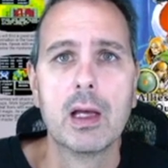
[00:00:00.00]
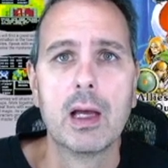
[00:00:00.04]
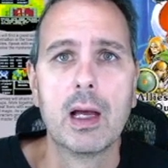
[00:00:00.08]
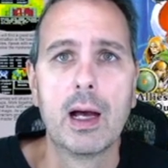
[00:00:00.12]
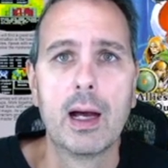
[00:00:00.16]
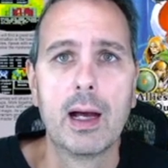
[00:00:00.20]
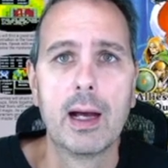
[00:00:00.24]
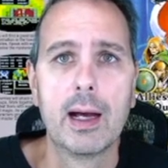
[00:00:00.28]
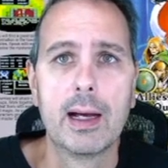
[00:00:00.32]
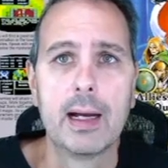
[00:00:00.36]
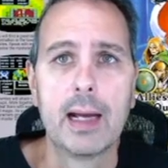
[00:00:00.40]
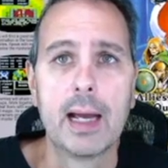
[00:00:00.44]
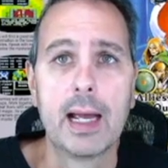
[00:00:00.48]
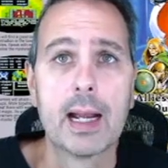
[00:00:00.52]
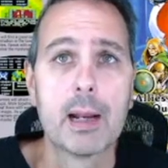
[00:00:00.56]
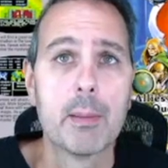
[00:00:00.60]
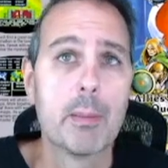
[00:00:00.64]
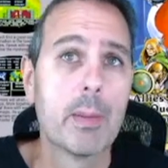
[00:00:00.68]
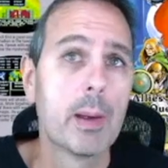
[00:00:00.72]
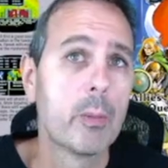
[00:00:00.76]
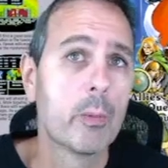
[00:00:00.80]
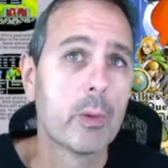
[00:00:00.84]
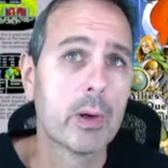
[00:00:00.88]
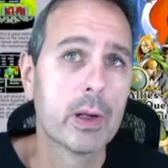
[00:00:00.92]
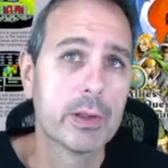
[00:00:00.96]
And I
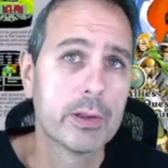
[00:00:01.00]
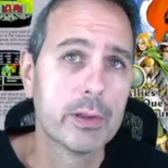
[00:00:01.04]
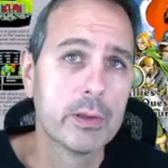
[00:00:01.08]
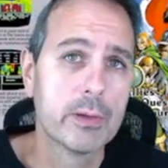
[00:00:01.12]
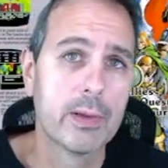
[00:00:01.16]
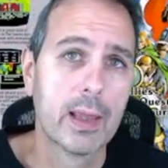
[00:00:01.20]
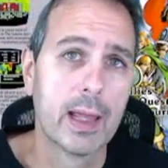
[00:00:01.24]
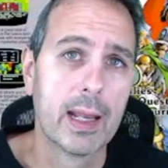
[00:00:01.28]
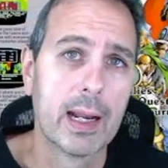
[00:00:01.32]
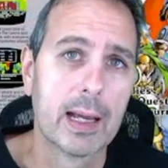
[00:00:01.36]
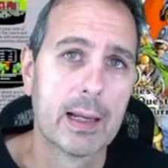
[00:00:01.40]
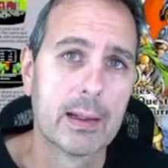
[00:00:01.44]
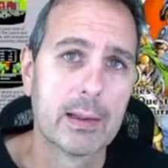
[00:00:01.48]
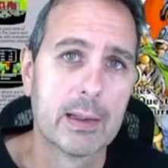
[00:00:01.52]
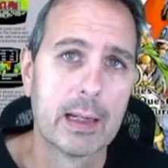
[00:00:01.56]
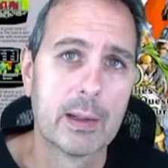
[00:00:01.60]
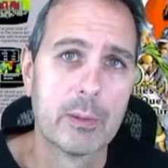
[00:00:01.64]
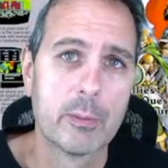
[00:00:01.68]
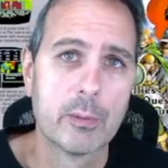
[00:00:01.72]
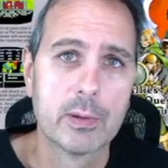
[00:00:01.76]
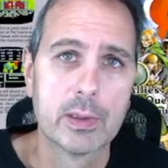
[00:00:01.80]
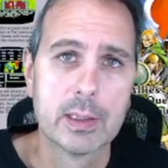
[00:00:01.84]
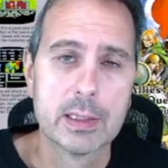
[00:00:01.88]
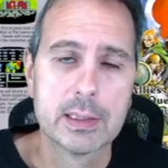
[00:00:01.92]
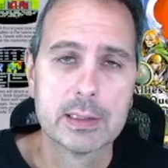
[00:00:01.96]
may want to do that. I
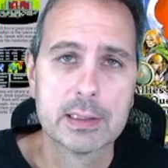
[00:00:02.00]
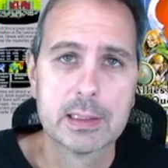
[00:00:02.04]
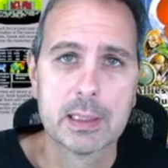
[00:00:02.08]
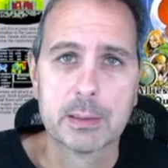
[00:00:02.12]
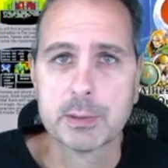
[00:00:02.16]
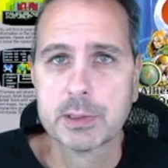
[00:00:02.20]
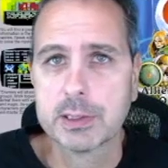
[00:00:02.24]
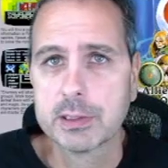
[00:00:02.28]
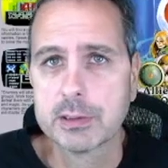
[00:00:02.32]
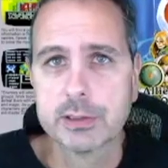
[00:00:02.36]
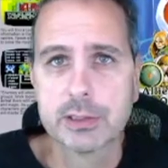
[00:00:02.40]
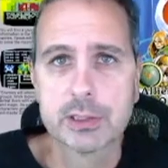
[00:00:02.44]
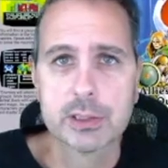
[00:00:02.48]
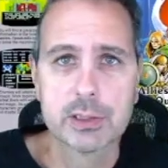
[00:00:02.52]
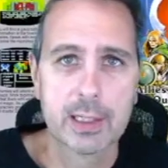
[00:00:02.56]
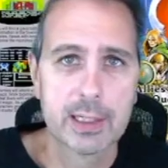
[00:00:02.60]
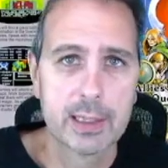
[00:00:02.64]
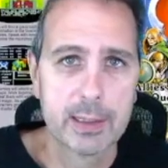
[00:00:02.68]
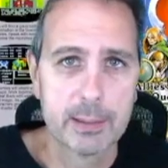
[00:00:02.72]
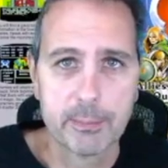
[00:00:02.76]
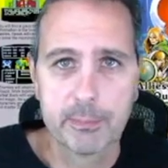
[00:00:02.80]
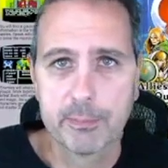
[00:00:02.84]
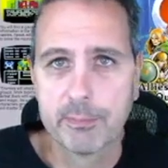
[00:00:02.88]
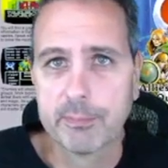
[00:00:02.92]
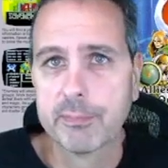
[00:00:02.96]
want to. I'm still just trying
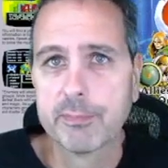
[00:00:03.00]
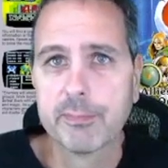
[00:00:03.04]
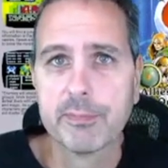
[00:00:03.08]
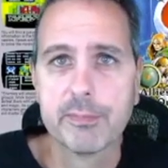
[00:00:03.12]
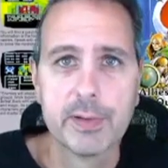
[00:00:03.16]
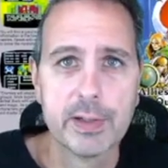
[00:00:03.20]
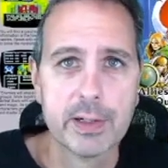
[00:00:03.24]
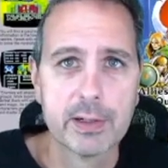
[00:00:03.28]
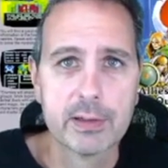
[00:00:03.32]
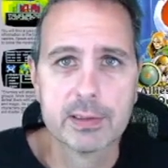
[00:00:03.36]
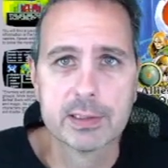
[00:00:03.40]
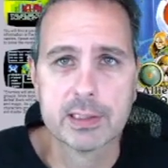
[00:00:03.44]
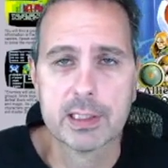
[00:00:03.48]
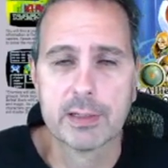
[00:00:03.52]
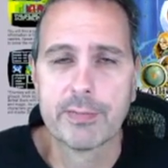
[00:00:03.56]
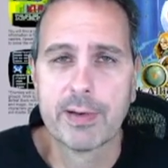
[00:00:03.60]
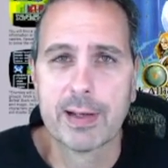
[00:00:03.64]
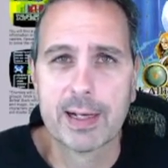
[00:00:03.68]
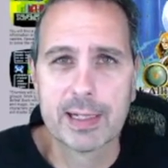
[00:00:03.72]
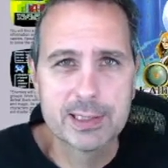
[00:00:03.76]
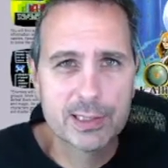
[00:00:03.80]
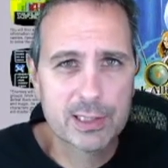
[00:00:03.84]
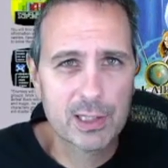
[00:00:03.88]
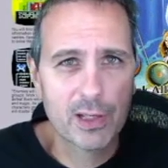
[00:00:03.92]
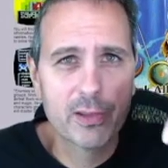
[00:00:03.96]
to figure stuff out.
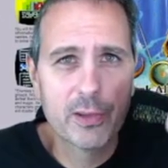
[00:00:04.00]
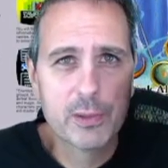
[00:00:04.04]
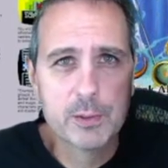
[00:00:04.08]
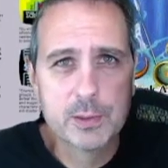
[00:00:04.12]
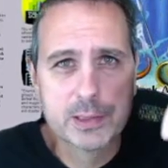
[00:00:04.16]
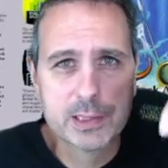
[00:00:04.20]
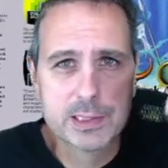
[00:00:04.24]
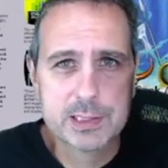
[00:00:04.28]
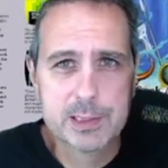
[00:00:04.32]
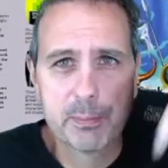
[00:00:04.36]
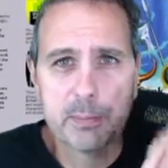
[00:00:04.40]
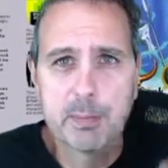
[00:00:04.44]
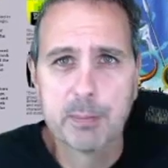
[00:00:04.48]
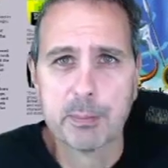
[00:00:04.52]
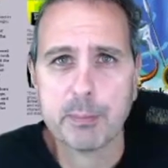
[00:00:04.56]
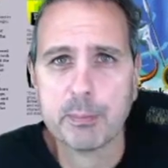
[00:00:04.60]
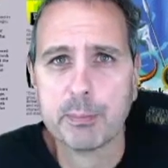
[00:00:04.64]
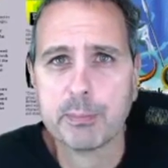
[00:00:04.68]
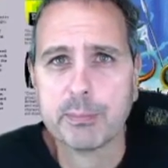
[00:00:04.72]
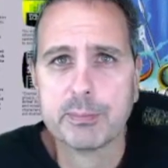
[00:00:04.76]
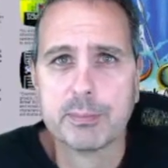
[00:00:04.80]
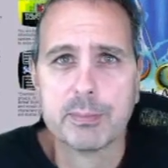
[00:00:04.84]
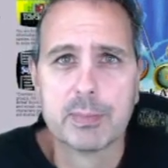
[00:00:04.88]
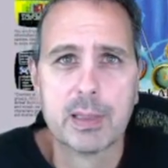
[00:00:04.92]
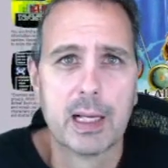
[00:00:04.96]
I saw there was something
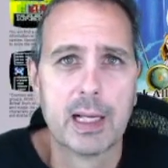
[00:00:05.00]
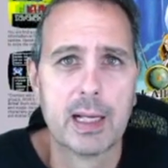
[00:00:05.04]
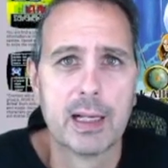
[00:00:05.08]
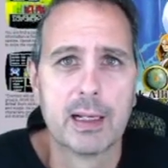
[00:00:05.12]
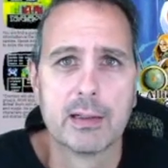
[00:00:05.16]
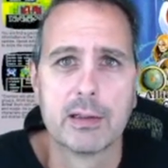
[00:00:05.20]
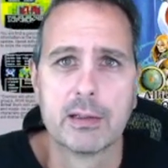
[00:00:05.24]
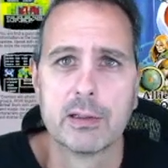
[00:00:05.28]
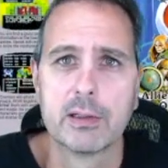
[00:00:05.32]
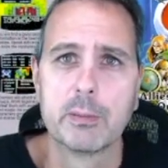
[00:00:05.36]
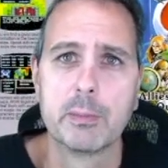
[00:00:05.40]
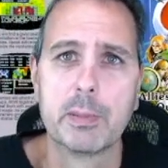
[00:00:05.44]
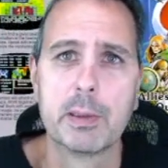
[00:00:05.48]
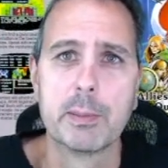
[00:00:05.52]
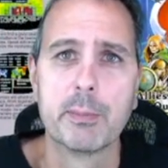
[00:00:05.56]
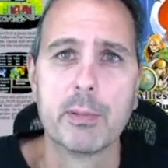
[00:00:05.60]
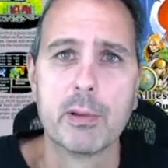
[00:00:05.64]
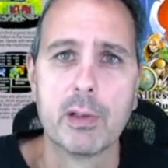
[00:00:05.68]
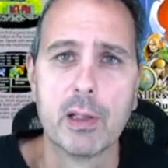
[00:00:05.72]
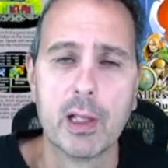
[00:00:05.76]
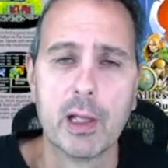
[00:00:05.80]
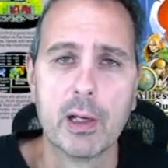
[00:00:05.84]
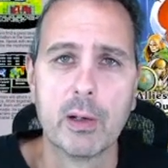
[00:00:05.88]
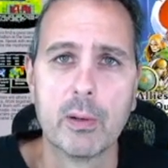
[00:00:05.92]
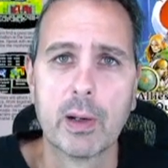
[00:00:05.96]
a little bit
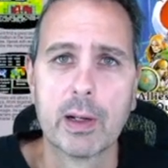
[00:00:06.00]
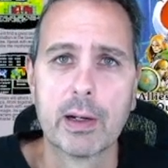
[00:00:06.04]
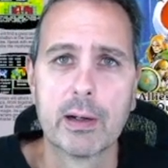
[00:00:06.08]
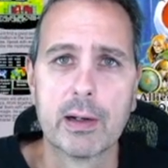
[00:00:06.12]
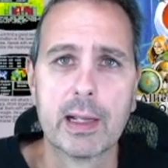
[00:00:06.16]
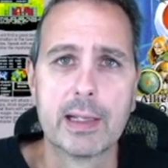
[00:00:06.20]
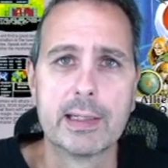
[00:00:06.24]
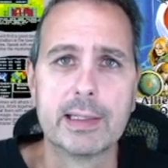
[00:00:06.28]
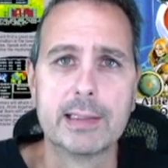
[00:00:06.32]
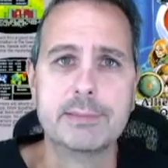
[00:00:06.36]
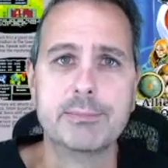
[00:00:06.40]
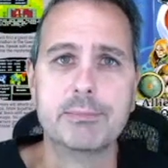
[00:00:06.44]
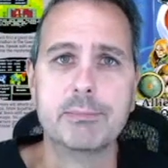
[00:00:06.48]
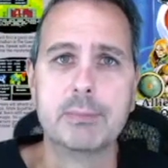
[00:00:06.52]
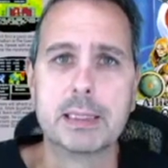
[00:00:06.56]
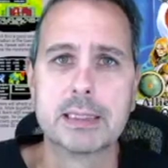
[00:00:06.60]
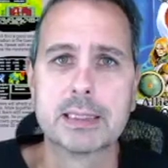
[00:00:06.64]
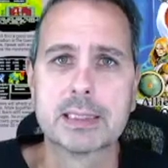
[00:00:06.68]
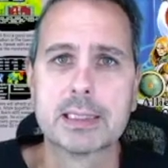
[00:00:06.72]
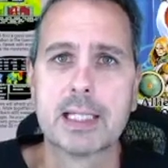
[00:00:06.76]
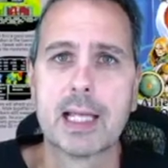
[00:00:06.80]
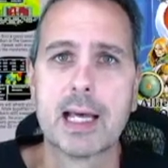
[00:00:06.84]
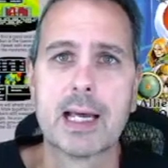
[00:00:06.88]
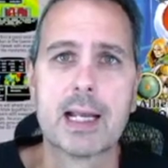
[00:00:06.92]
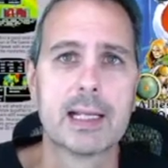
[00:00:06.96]
below. I didn't miss
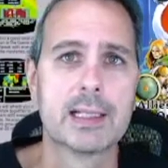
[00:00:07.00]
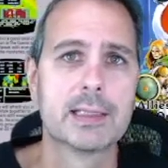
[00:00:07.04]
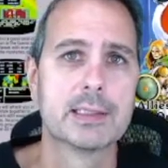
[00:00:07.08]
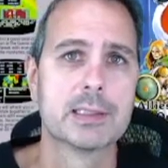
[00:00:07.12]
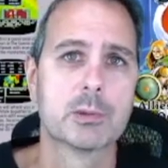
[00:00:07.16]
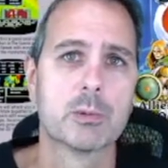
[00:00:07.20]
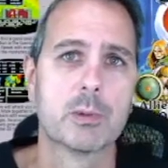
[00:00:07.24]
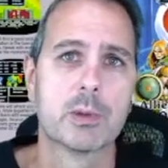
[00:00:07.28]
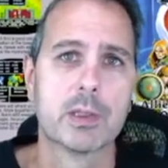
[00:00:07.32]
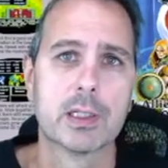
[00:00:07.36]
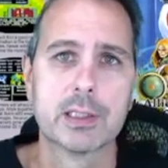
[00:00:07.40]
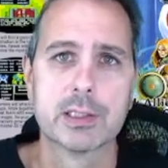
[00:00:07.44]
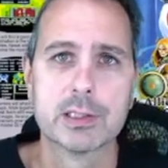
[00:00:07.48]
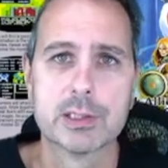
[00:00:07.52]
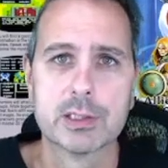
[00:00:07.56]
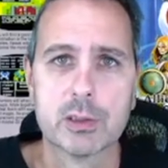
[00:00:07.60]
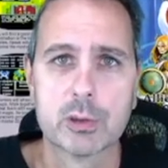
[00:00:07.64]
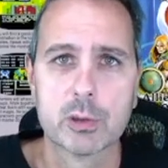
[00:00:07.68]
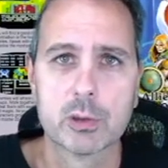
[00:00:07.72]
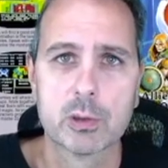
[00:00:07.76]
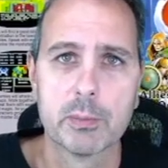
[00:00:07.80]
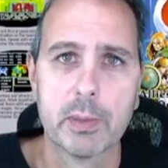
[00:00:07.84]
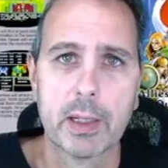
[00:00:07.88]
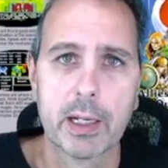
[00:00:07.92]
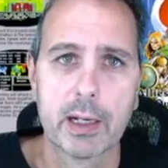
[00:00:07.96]
that. I just wanted to
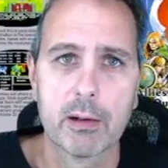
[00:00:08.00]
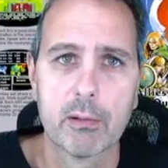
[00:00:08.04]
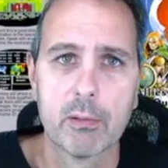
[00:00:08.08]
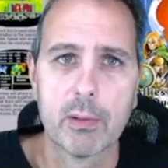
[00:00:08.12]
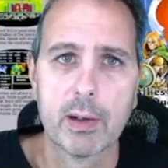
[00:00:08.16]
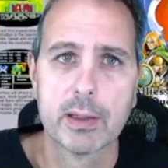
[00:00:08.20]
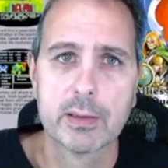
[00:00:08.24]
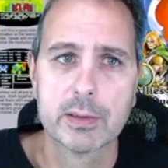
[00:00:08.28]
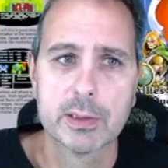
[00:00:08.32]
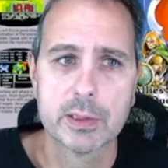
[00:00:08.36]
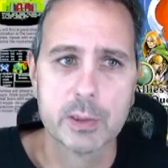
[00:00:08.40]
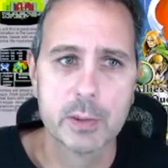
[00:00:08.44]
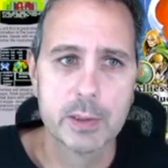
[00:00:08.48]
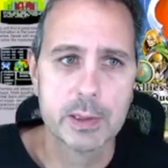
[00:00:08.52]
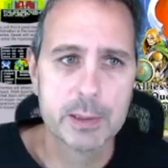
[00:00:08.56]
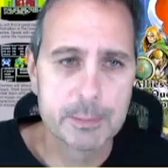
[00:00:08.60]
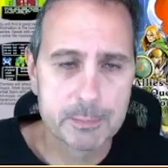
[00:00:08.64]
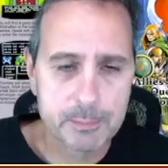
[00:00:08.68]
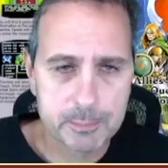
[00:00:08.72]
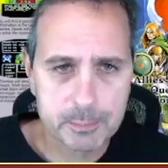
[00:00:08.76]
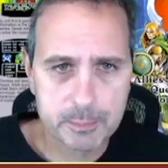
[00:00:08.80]
circle back around to it.